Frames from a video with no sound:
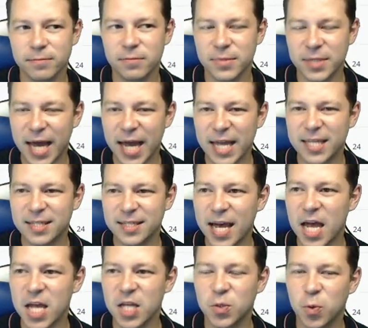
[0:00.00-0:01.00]

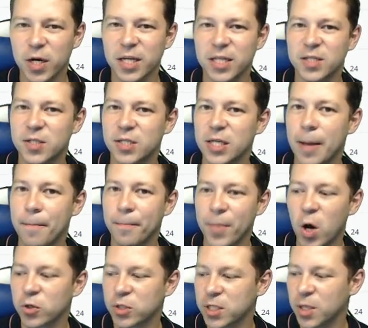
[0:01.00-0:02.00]
that's what is
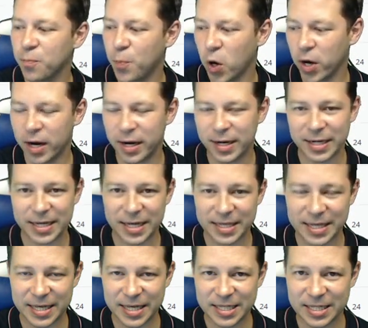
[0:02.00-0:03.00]
most important
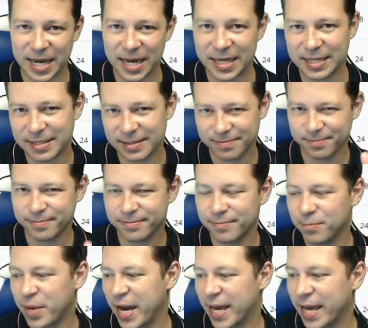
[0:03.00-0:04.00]
in these days.
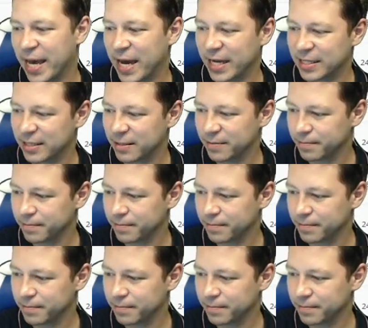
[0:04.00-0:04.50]
Bye, guys.